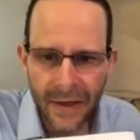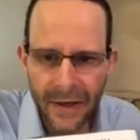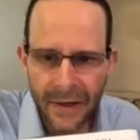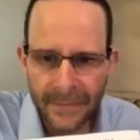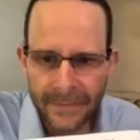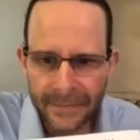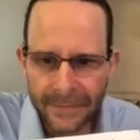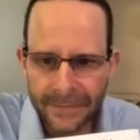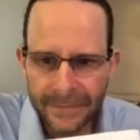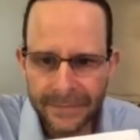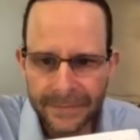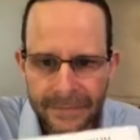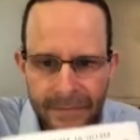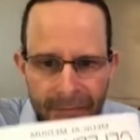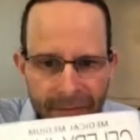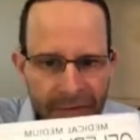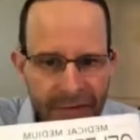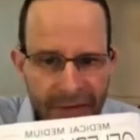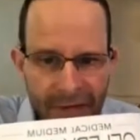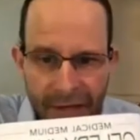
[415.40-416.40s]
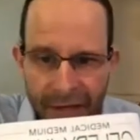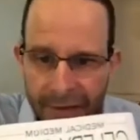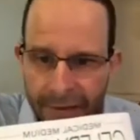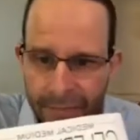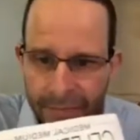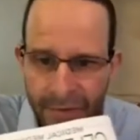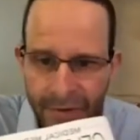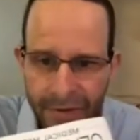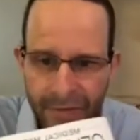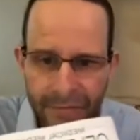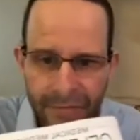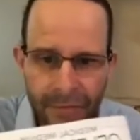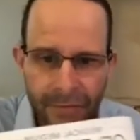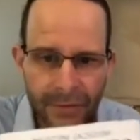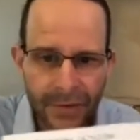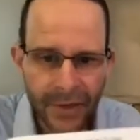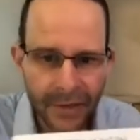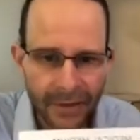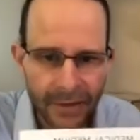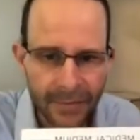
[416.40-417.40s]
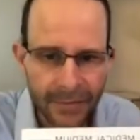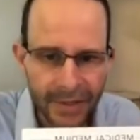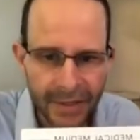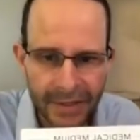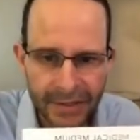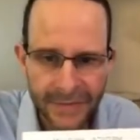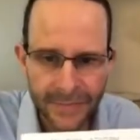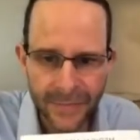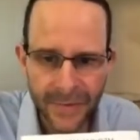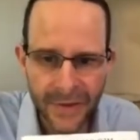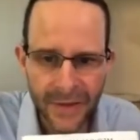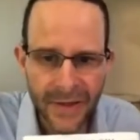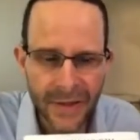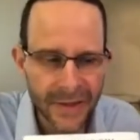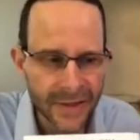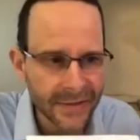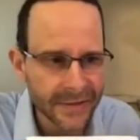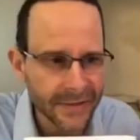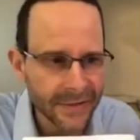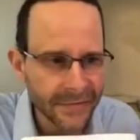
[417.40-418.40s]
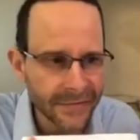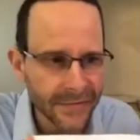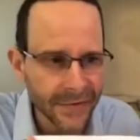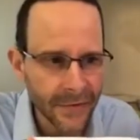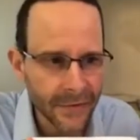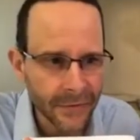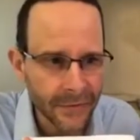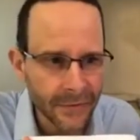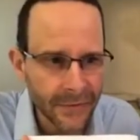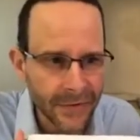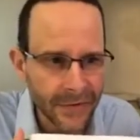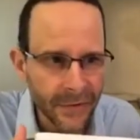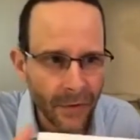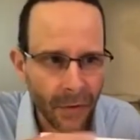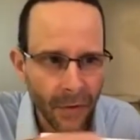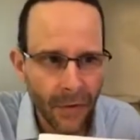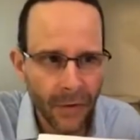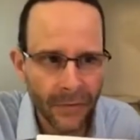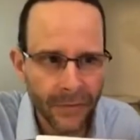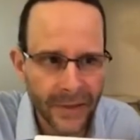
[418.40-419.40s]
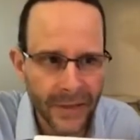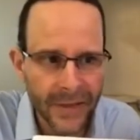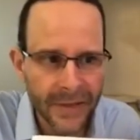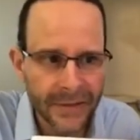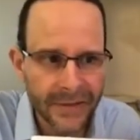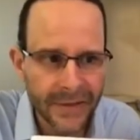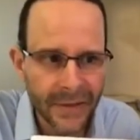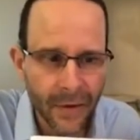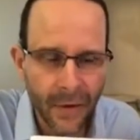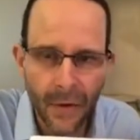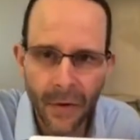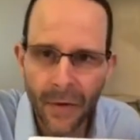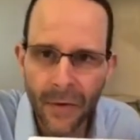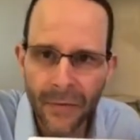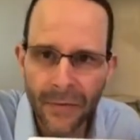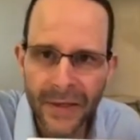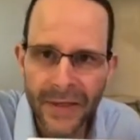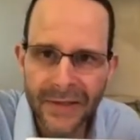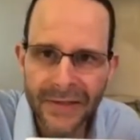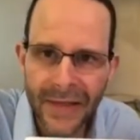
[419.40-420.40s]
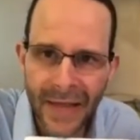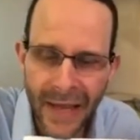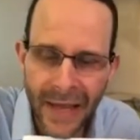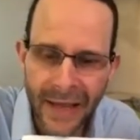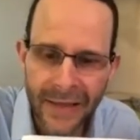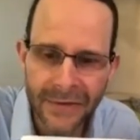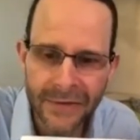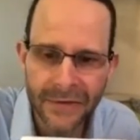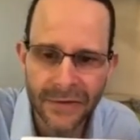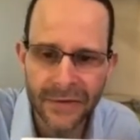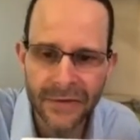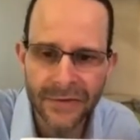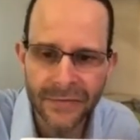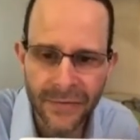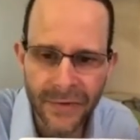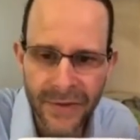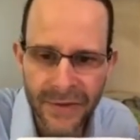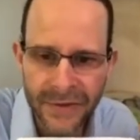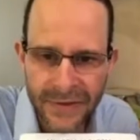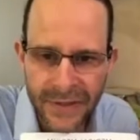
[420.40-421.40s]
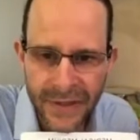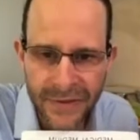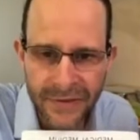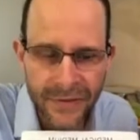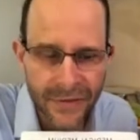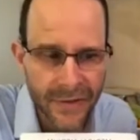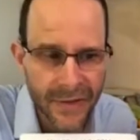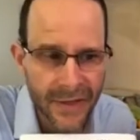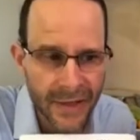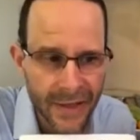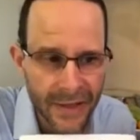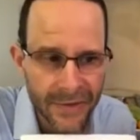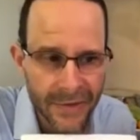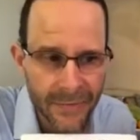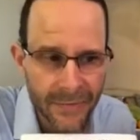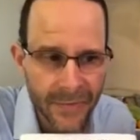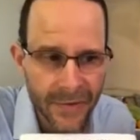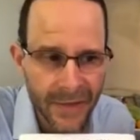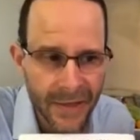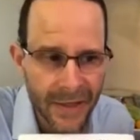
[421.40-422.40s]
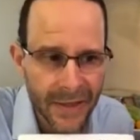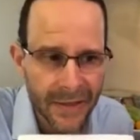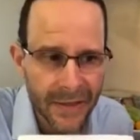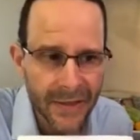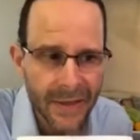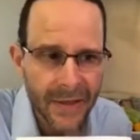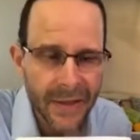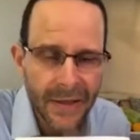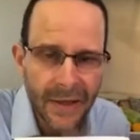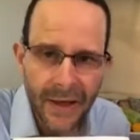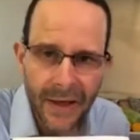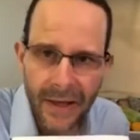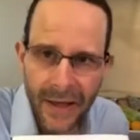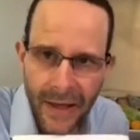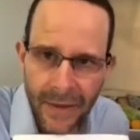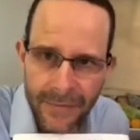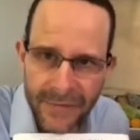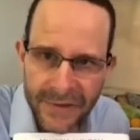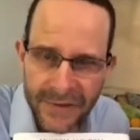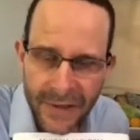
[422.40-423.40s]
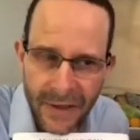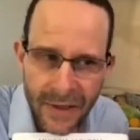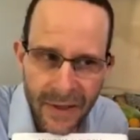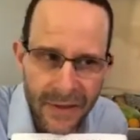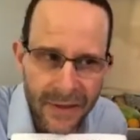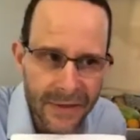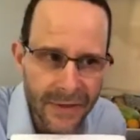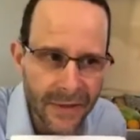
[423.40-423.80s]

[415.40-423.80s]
You should get the book for real. I mean, this book is filled with all these answers these things. You can get the book on Amazon.